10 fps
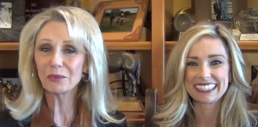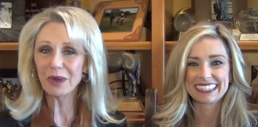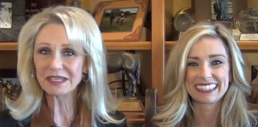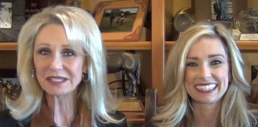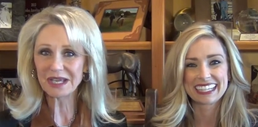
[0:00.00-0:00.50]
Speaker 1: the
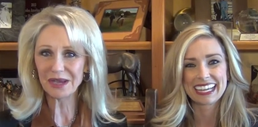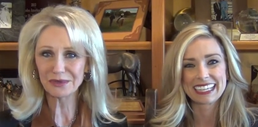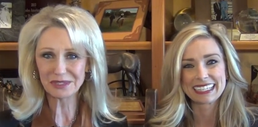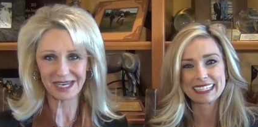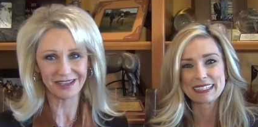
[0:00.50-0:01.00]
West
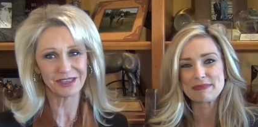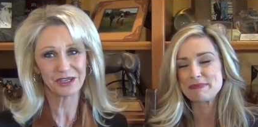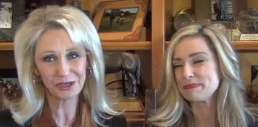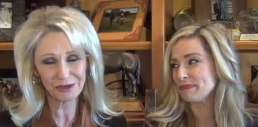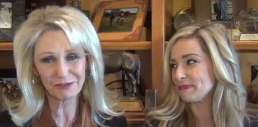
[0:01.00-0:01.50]
Coast at the
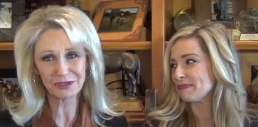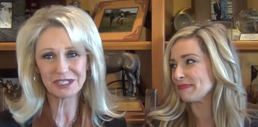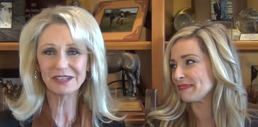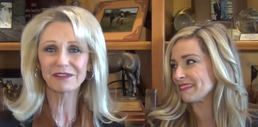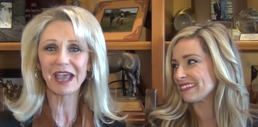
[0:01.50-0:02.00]

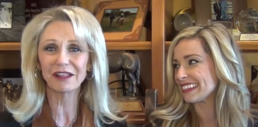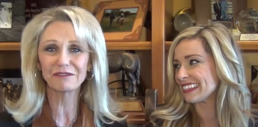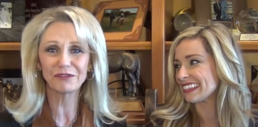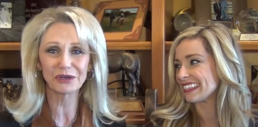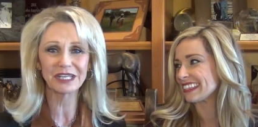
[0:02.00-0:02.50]
University of
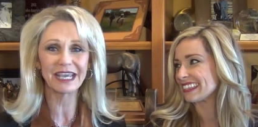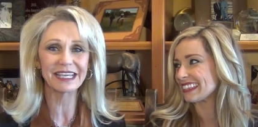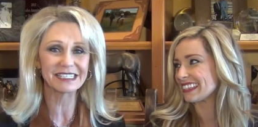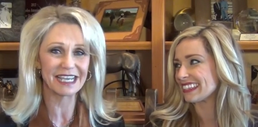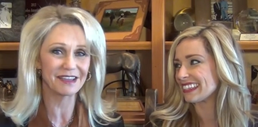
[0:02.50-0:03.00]
California
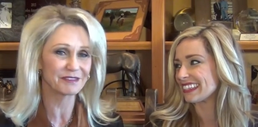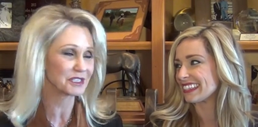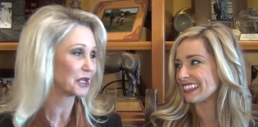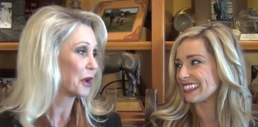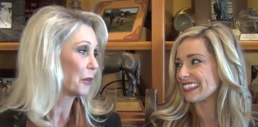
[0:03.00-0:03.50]
at
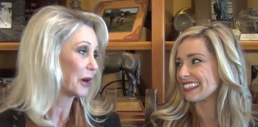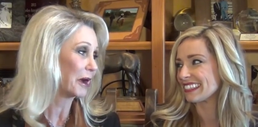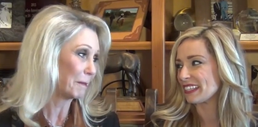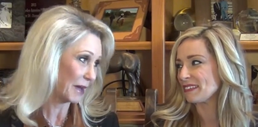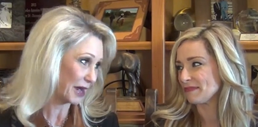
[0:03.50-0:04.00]
Davis, where
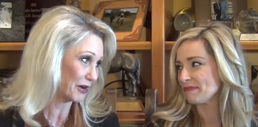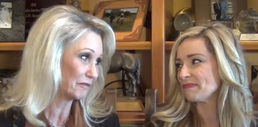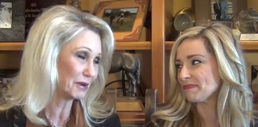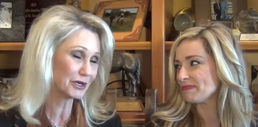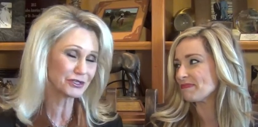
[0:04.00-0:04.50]
a pair
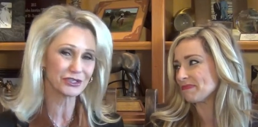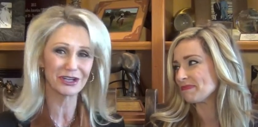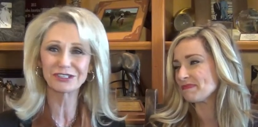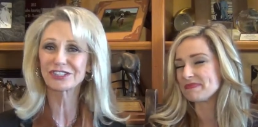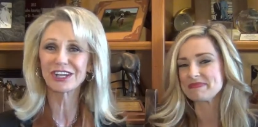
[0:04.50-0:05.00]
of
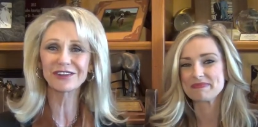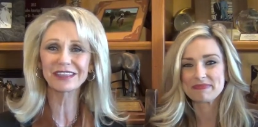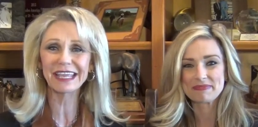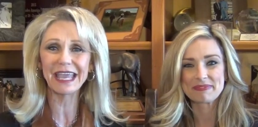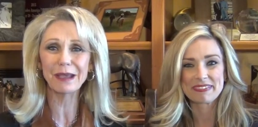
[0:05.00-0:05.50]
Percherons share
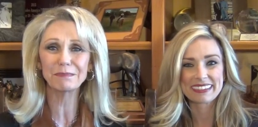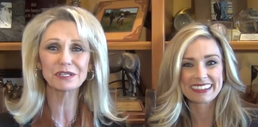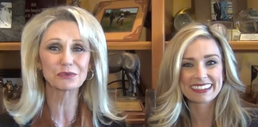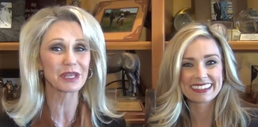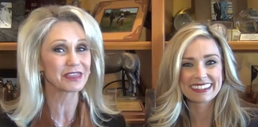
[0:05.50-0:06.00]
the
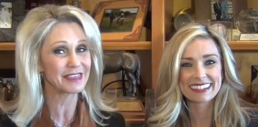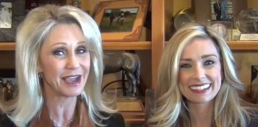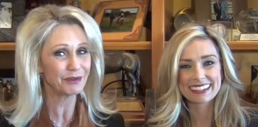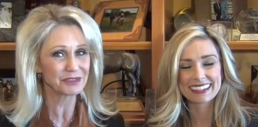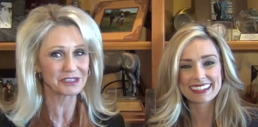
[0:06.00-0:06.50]
campus with
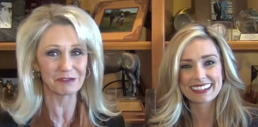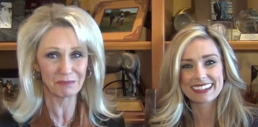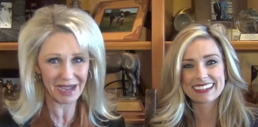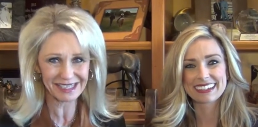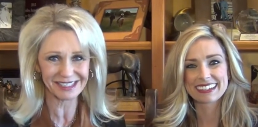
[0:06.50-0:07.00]
thousands of
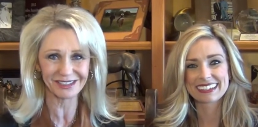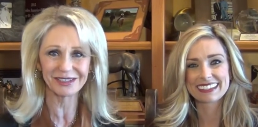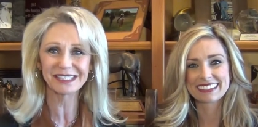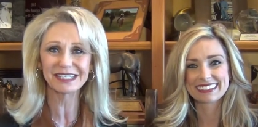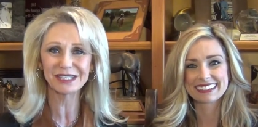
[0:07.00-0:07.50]

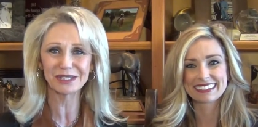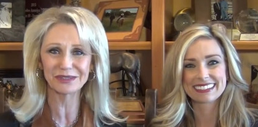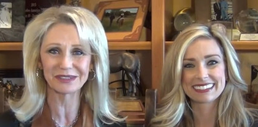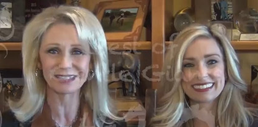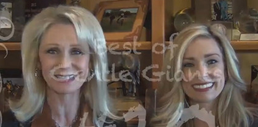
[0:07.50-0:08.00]
bicycles and
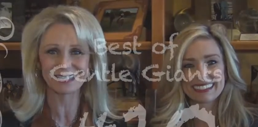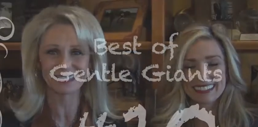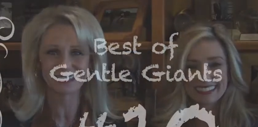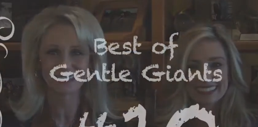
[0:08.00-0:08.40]
students.